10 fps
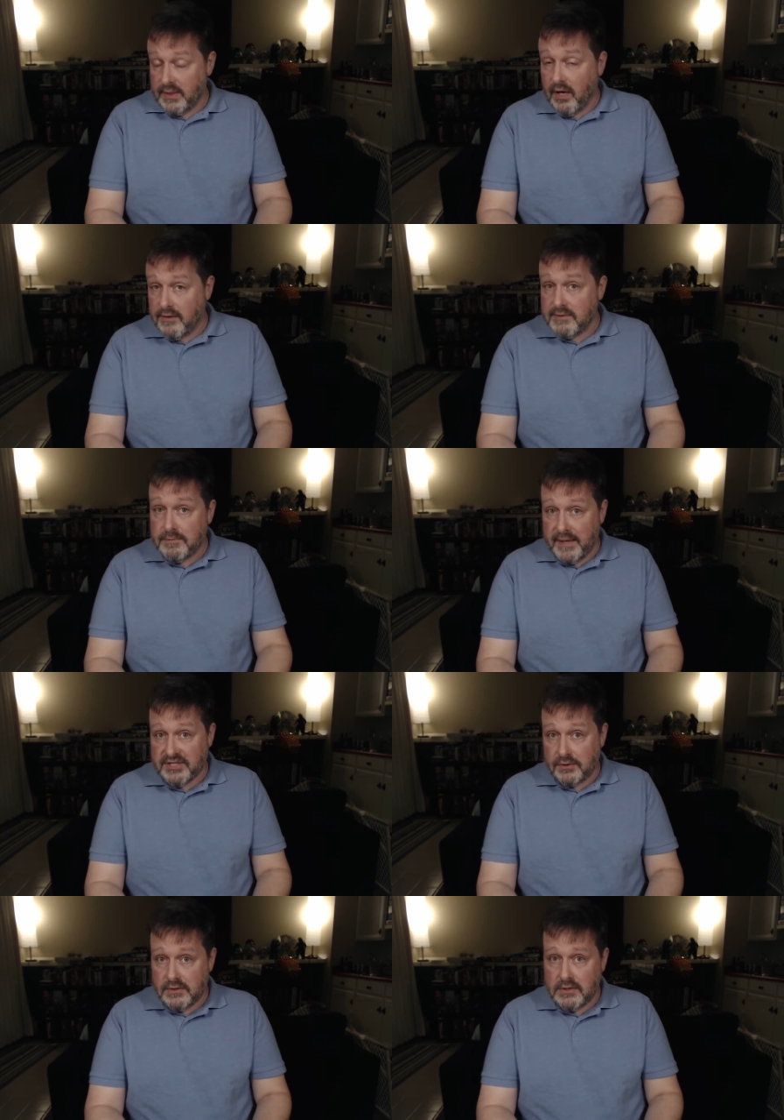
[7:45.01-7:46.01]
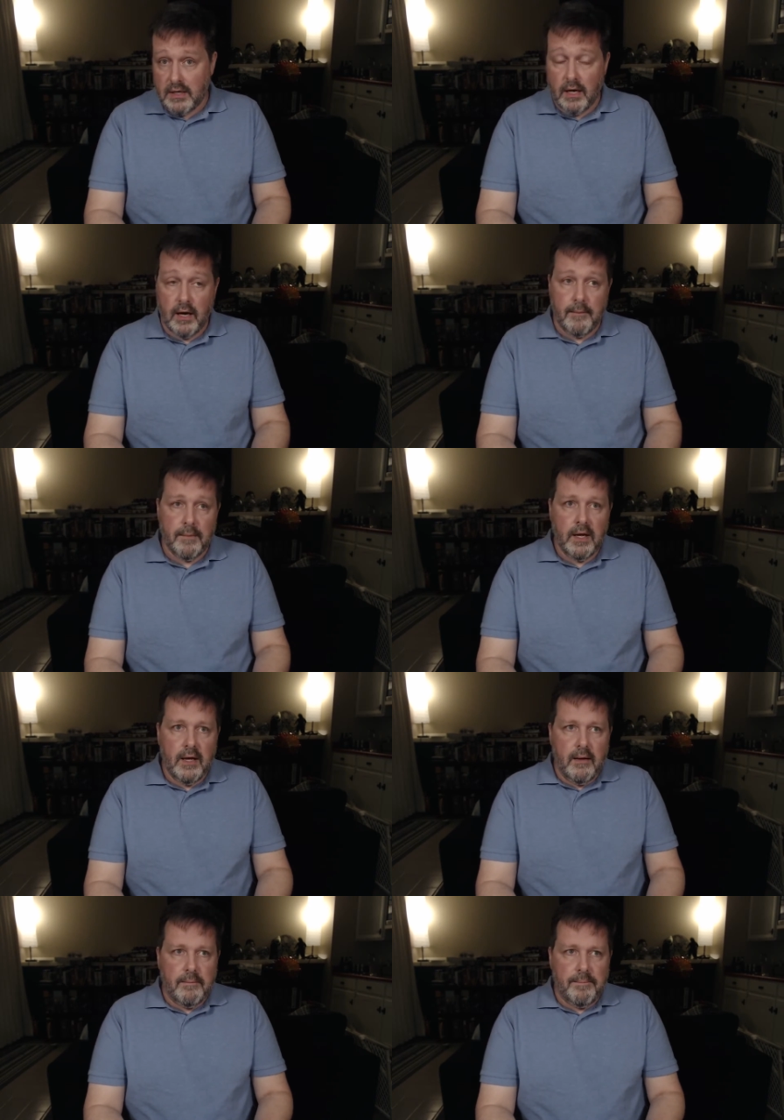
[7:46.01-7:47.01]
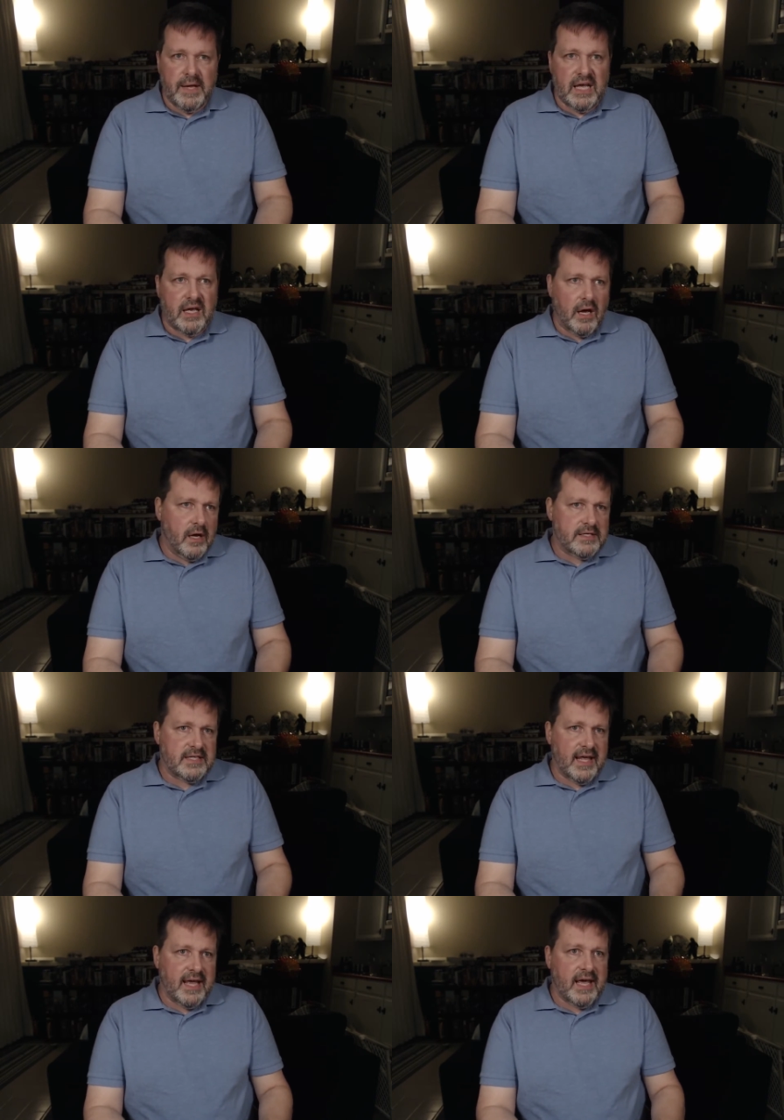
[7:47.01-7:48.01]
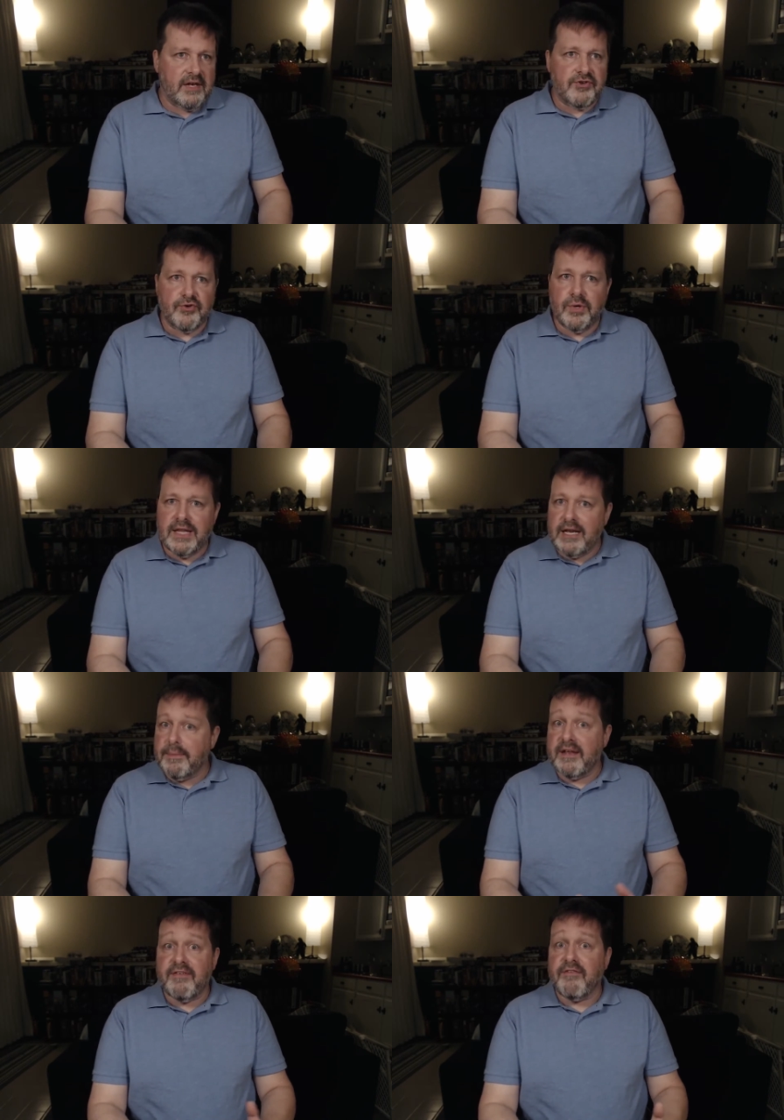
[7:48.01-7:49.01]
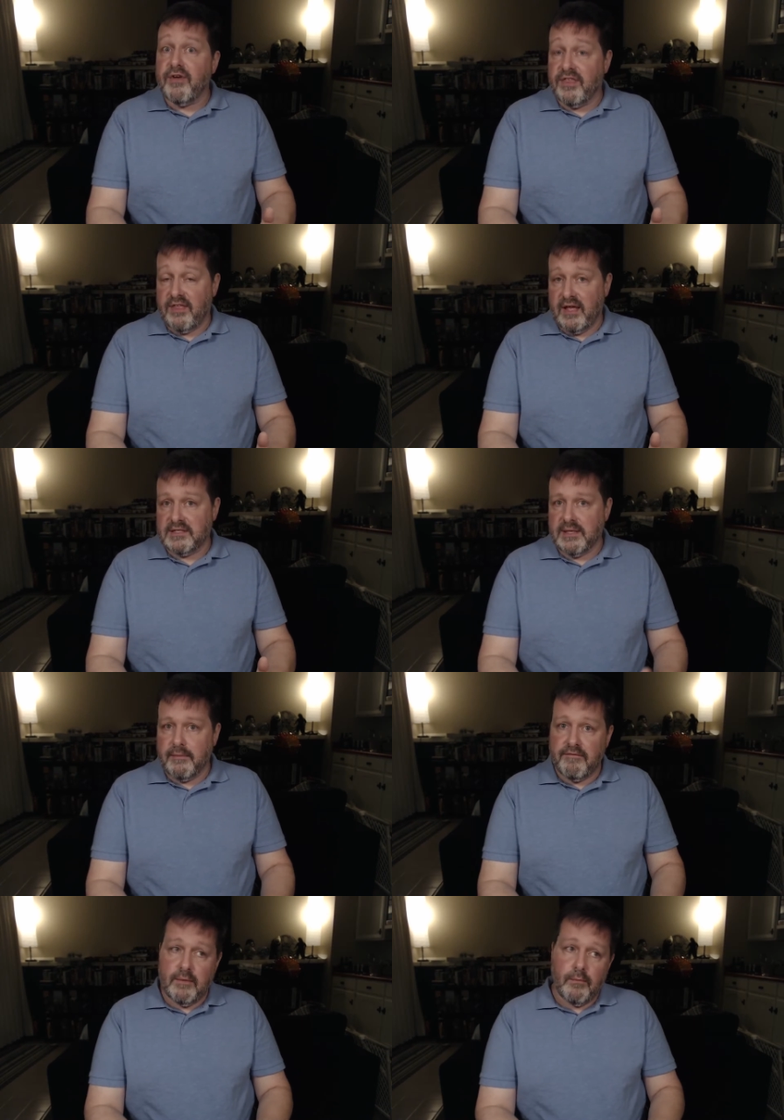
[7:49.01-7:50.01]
We called them specials because they could do a little bit of everything. Some of them were